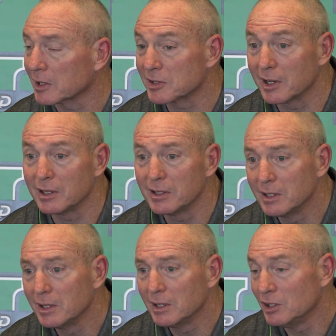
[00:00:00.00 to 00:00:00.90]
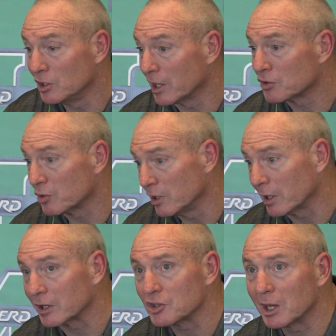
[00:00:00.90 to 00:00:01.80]
I say, you got to treat it
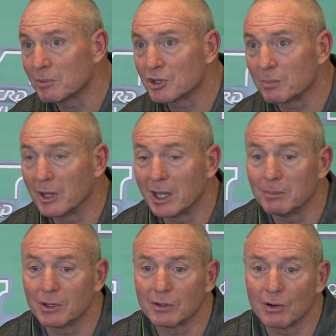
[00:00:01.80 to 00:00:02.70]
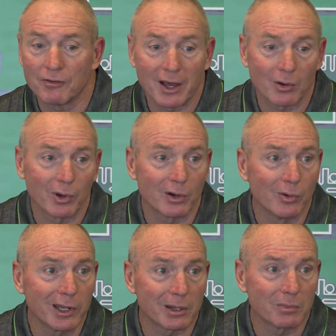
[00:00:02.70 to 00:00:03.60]
like a championship game and go find a way to
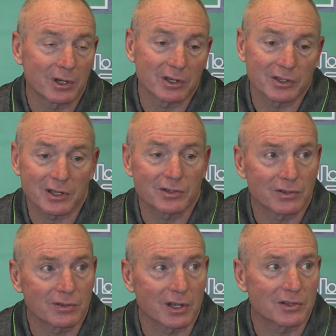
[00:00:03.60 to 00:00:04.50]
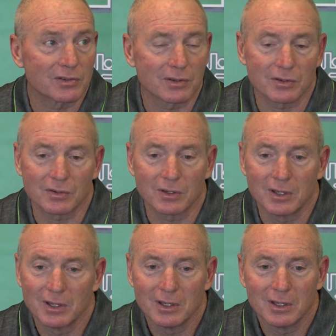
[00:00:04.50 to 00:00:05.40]
win it because that's that's
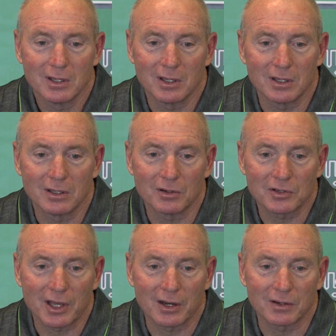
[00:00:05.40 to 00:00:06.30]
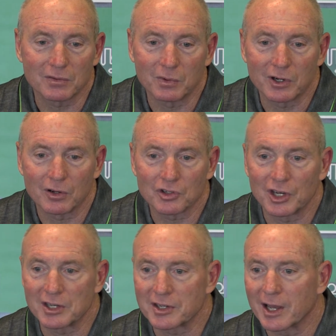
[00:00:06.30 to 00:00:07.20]
you know it's kind of when it all
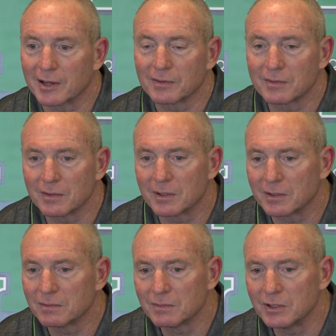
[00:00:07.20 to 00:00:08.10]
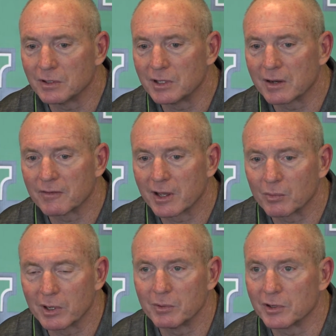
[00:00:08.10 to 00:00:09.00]
shakes out. Uh, you know you got to find a
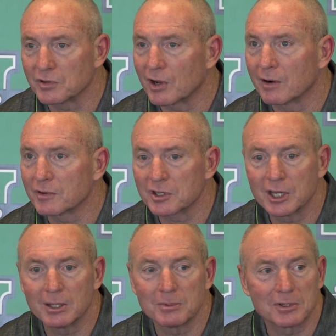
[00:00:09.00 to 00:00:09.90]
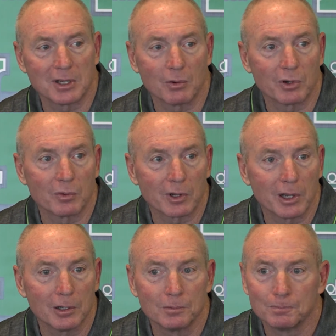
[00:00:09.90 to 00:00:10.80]
way to win those conference games to get where you want to
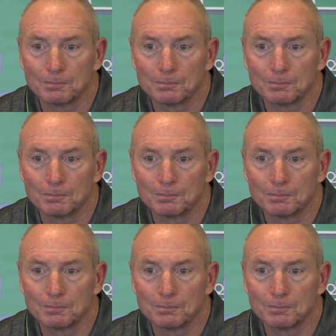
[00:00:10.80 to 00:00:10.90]
go.